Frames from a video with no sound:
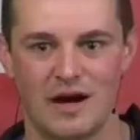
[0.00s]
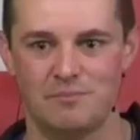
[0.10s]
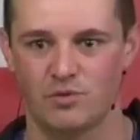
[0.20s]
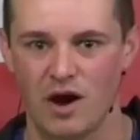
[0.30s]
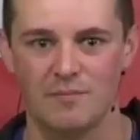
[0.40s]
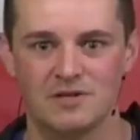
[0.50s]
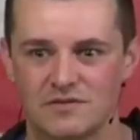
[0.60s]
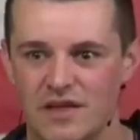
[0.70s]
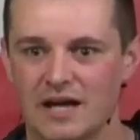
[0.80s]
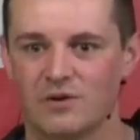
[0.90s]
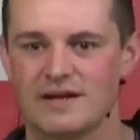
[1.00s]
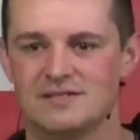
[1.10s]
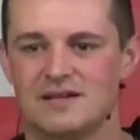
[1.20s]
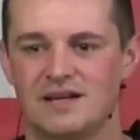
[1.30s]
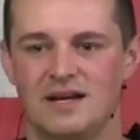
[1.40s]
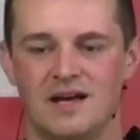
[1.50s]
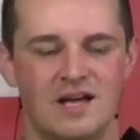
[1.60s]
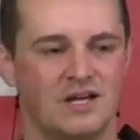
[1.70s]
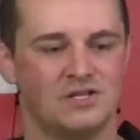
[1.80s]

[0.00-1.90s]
the great promise of that great city.